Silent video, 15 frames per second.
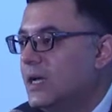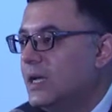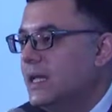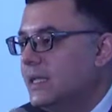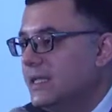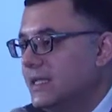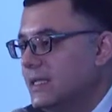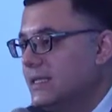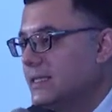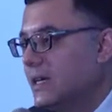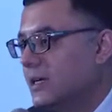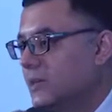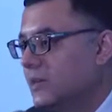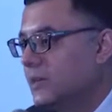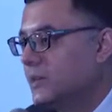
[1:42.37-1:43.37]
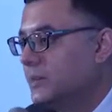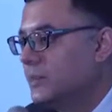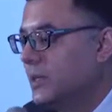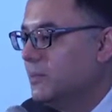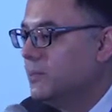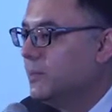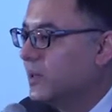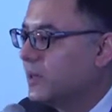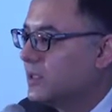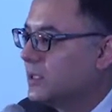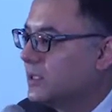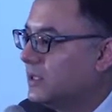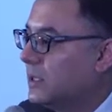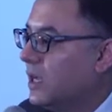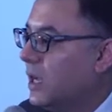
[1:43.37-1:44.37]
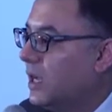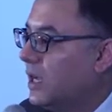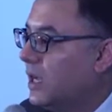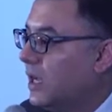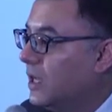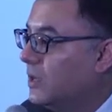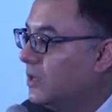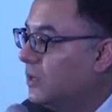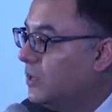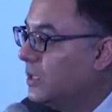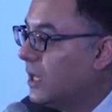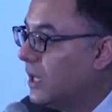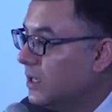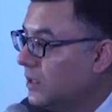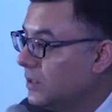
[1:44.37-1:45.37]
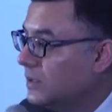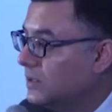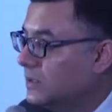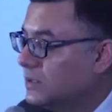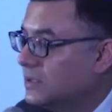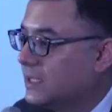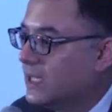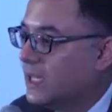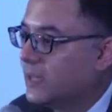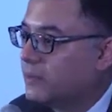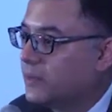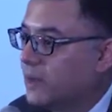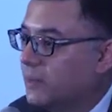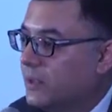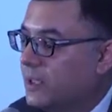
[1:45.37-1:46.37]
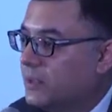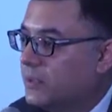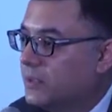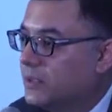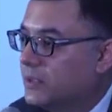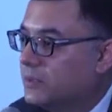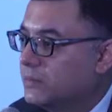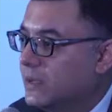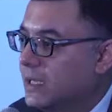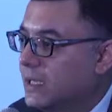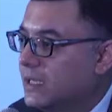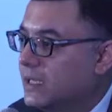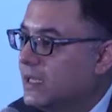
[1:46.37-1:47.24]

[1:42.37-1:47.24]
These are going to be important known unknowns that are probably going to